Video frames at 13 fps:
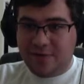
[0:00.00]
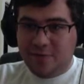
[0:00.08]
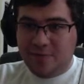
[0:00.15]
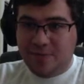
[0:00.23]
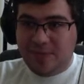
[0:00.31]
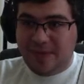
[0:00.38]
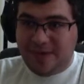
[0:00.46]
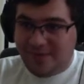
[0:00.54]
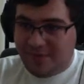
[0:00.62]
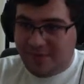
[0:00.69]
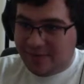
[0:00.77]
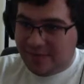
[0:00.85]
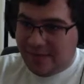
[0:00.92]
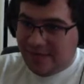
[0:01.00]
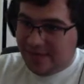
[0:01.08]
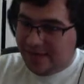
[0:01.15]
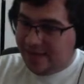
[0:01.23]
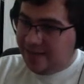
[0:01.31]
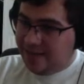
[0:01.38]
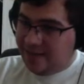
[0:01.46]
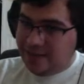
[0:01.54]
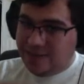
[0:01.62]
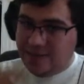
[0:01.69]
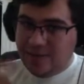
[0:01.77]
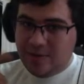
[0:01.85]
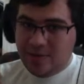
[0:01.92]
But if you like
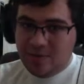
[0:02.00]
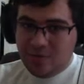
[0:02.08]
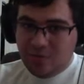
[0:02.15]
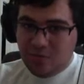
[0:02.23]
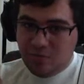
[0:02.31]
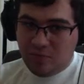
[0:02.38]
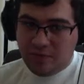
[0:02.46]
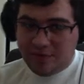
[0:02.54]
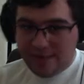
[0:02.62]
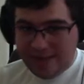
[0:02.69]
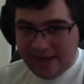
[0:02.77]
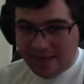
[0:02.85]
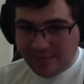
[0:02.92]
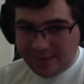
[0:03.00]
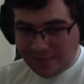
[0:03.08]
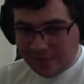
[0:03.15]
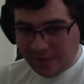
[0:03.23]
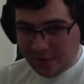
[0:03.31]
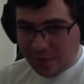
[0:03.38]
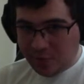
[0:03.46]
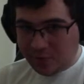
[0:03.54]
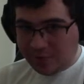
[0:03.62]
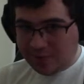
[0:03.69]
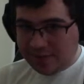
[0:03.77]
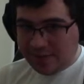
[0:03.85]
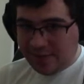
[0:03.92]
really out there
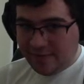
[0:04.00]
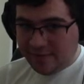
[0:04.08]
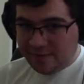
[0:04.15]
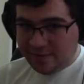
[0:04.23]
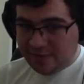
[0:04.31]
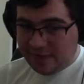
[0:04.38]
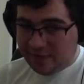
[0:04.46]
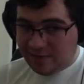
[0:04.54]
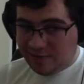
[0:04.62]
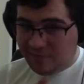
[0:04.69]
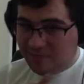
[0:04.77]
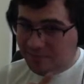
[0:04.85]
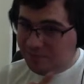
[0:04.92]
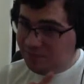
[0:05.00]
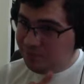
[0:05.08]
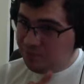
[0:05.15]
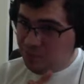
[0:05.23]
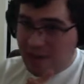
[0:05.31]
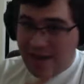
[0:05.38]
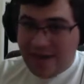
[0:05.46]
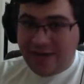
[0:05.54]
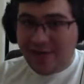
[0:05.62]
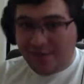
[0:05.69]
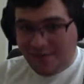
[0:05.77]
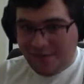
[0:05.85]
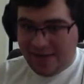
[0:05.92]
jokes that are in
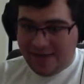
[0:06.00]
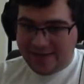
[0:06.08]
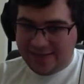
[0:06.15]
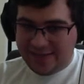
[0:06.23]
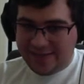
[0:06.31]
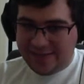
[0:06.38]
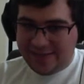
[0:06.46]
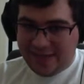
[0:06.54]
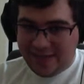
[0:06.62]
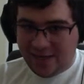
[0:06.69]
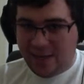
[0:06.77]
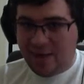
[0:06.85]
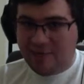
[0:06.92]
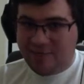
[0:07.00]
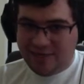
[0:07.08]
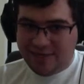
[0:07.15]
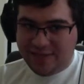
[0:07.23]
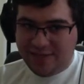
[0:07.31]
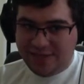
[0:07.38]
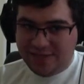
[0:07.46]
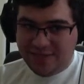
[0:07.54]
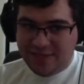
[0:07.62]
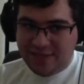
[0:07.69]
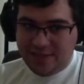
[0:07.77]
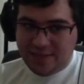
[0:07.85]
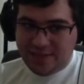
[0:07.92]
your face and obvious...
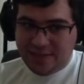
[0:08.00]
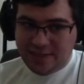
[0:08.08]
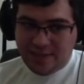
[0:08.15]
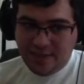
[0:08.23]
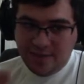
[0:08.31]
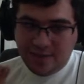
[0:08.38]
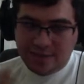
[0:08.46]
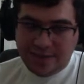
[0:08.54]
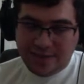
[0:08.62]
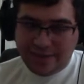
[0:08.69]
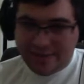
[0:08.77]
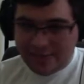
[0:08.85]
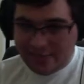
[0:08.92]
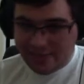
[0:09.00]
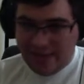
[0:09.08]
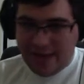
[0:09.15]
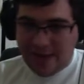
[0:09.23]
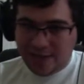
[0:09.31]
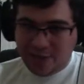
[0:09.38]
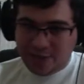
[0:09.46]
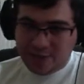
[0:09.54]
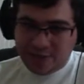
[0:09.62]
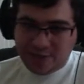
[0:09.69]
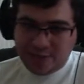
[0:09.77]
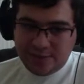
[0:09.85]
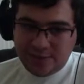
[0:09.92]
hilarious
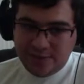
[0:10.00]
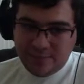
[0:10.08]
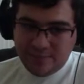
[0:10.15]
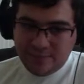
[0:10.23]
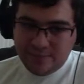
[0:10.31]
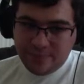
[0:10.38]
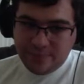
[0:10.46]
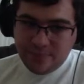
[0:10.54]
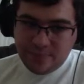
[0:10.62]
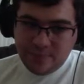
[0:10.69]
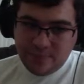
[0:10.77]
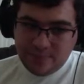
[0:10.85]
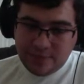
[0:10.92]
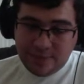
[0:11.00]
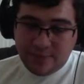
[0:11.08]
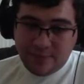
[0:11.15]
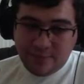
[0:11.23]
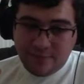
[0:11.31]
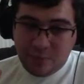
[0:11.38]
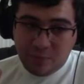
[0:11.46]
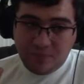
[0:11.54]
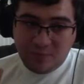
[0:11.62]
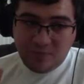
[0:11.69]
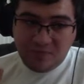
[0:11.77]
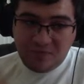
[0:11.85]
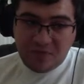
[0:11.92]
reactions that are both
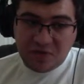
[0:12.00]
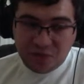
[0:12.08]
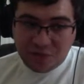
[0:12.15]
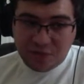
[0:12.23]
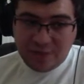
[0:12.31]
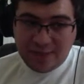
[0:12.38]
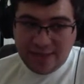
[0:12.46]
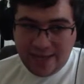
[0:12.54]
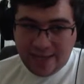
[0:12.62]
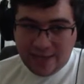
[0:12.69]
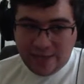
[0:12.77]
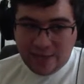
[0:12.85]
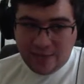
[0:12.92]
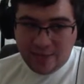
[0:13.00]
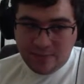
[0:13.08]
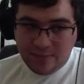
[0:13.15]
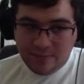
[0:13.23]
visually and